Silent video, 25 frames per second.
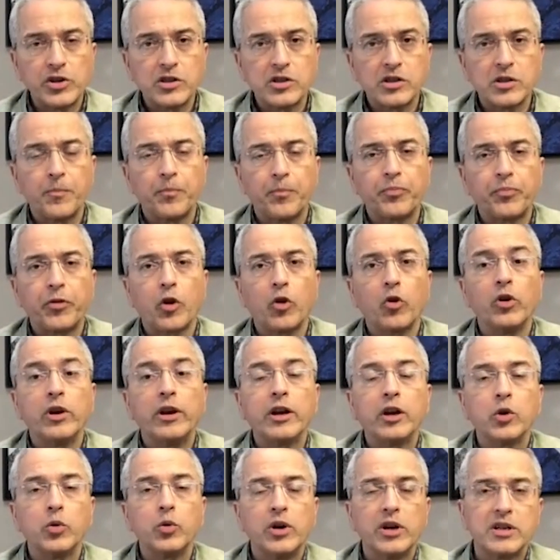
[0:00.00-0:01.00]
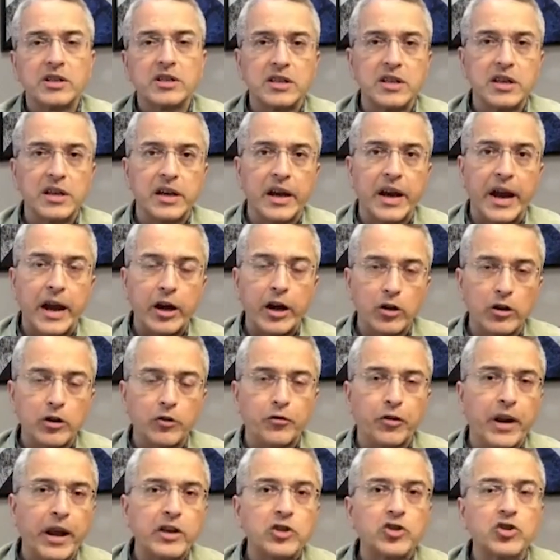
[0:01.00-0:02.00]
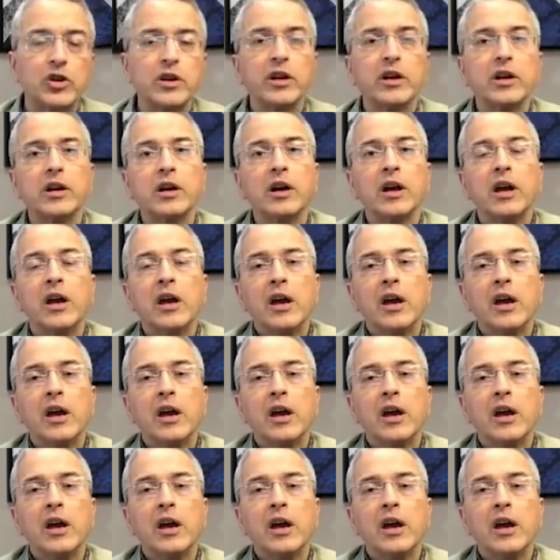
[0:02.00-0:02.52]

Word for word: only towards the end of the financial year.